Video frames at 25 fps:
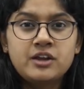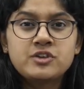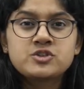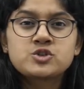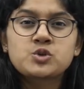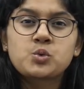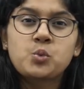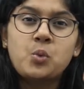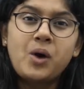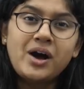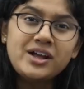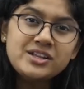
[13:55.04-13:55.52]

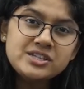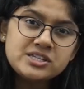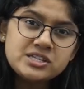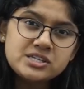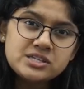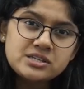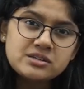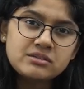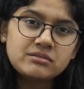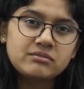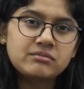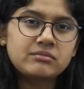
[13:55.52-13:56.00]
So
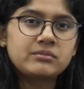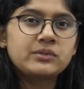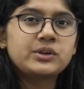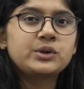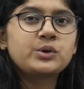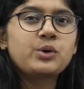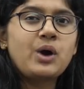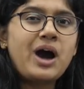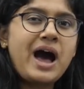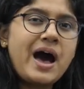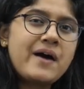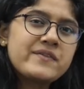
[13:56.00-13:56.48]
once
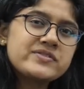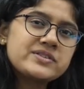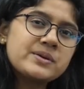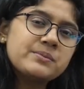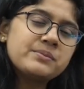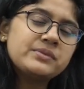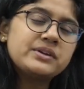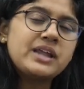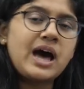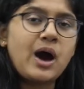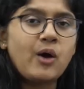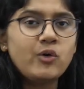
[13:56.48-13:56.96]
you have
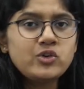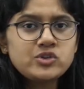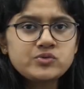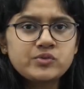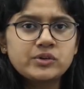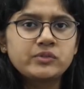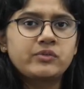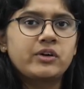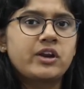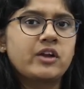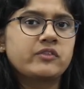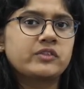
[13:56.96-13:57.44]
some doubts
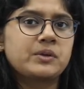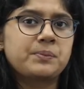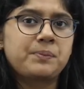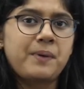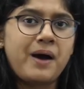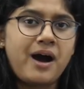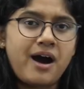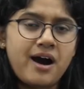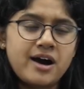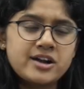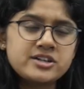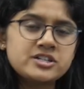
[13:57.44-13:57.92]
with one of the
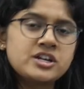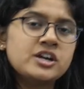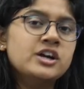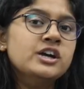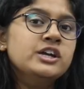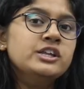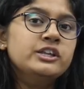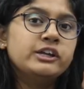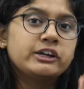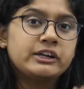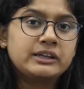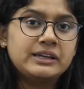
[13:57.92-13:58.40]
parts,
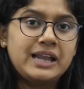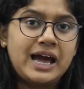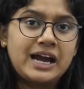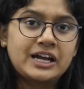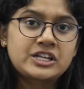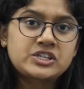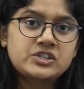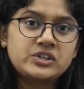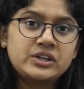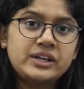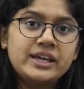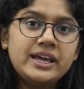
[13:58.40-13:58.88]
you can
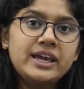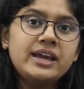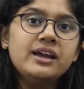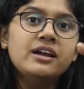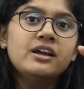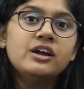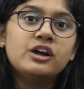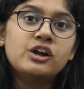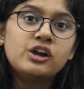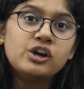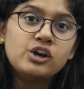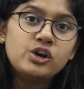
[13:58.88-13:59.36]

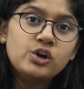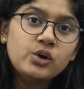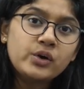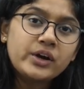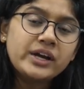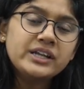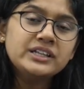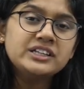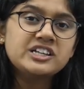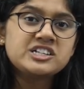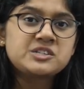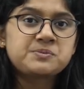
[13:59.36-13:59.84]
actually
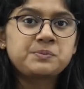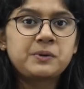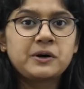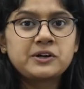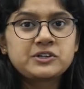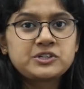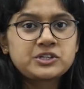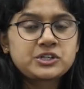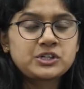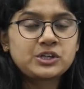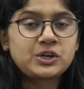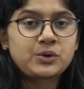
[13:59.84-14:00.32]
look in this
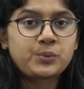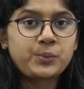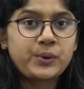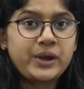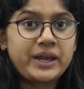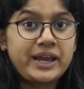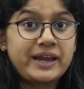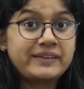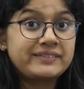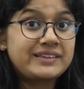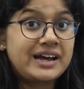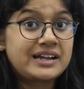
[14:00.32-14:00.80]
particular
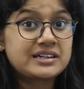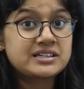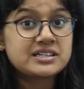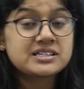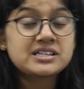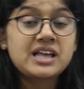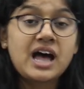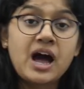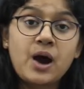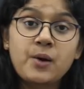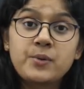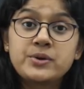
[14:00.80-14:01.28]
way, and that
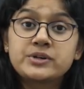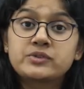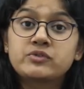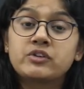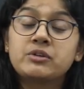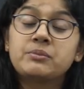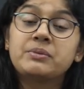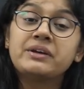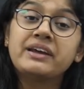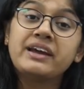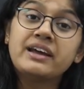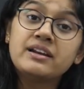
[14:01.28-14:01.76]
is how it
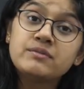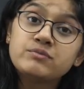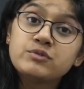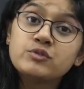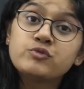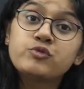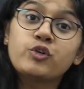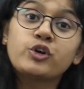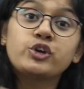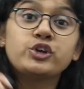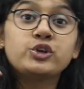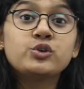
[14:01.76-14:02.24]
will be
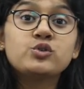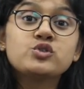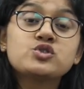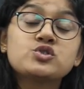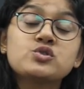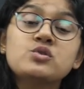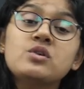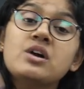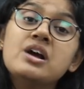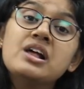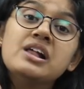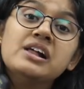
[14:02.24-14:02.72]
helpful for you
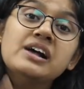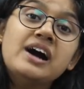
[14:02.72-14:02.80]
to